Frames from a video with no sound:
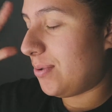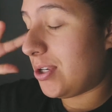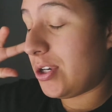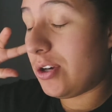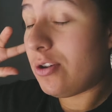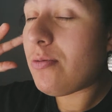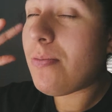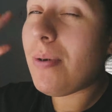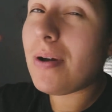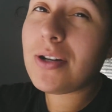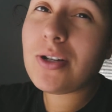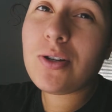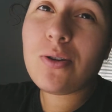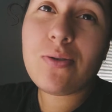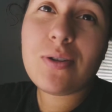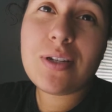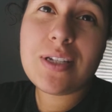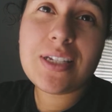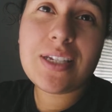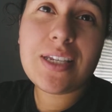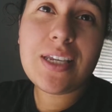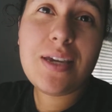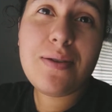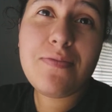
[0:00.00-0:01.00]
when you're about to go to
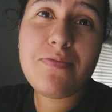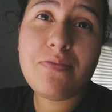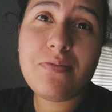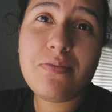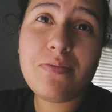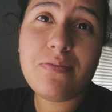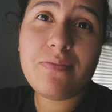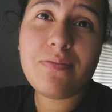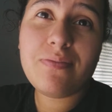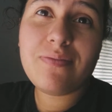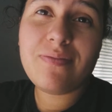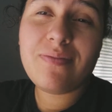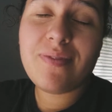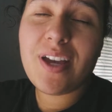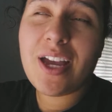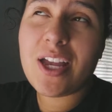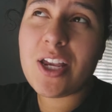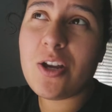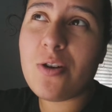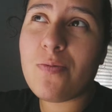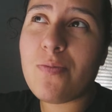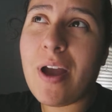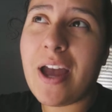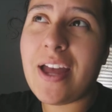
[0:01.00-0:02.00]
sleep
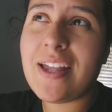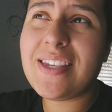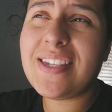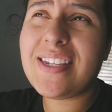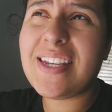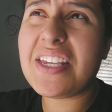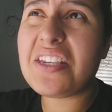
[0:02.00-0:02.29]
and your head